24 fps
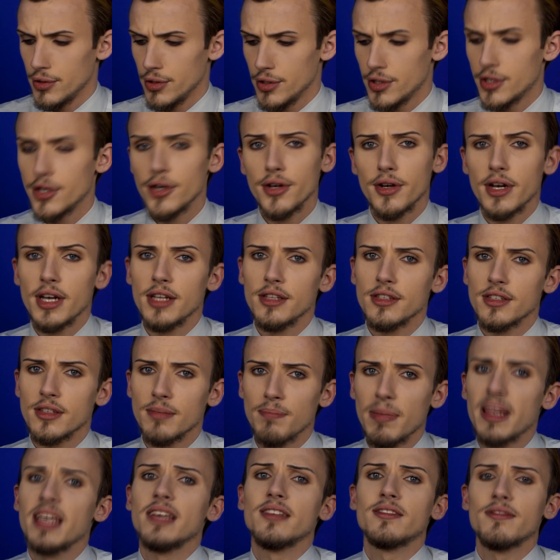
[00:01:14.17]
Students,
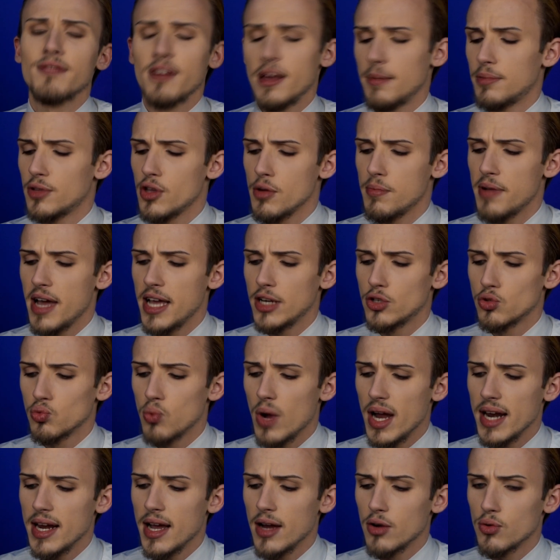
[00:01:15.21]
please flip to page
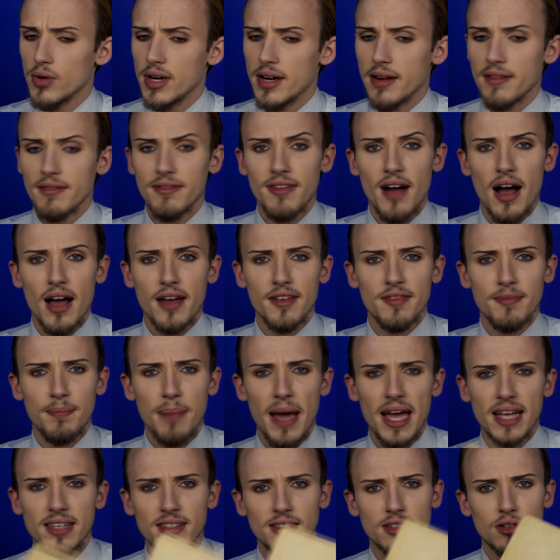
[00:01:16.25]
105.
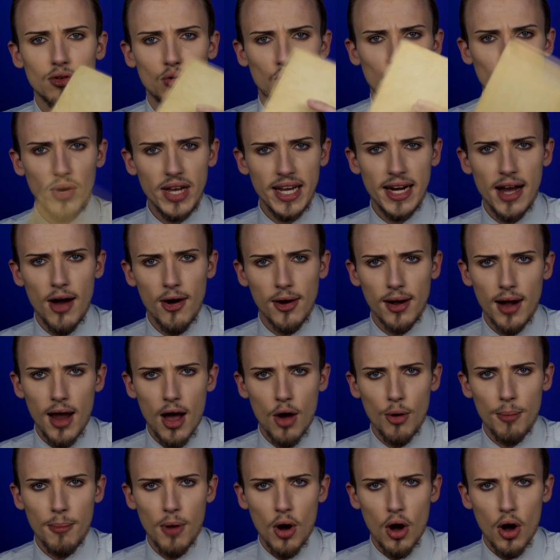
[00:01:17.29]
Paxton, read out loud,